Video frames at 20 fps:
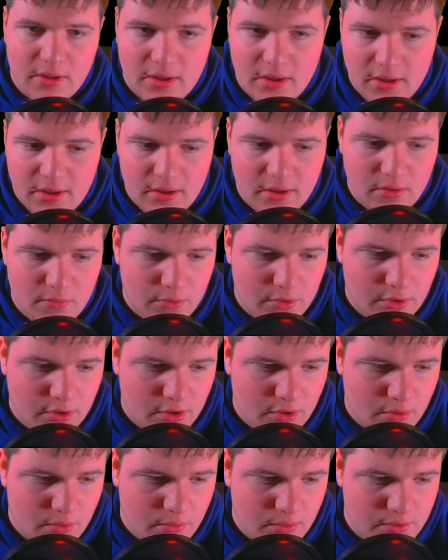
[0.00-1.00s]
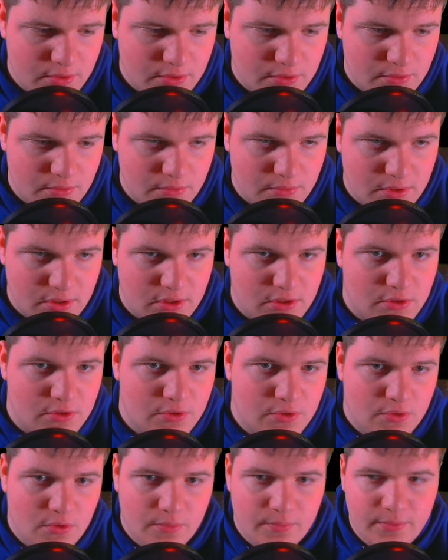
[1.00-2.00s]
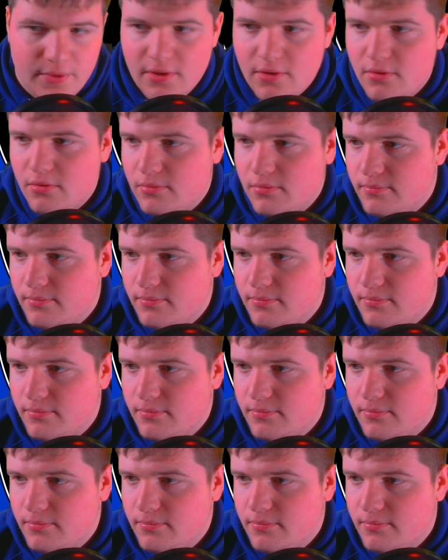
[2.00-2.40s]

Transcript: and we're going to go into the control panel.